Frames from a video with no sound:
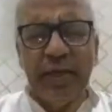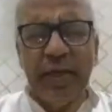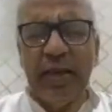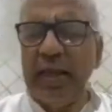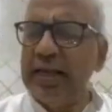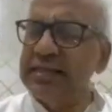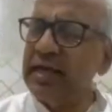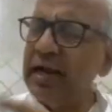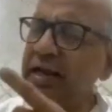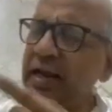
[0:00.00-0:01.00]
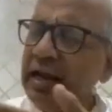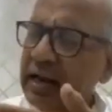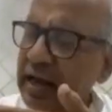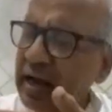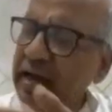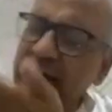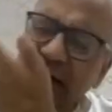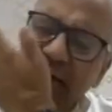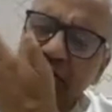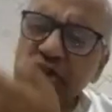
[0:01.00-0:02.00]
an exalted and higher
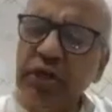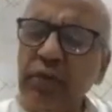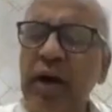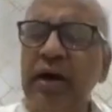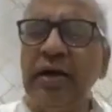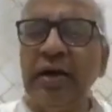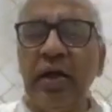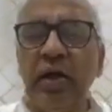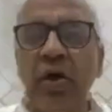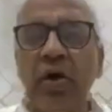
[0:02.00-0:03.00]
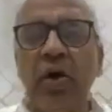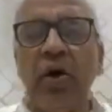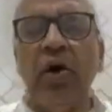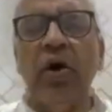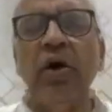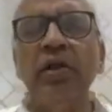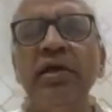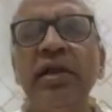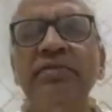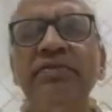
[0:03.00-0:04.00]
up jiva, or
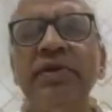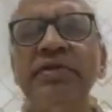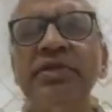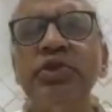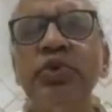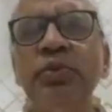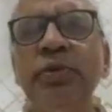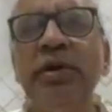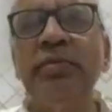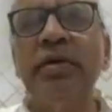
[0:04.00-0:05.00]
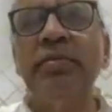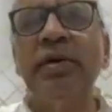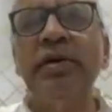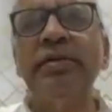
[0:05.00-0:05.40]
the reference is to Parabrahma?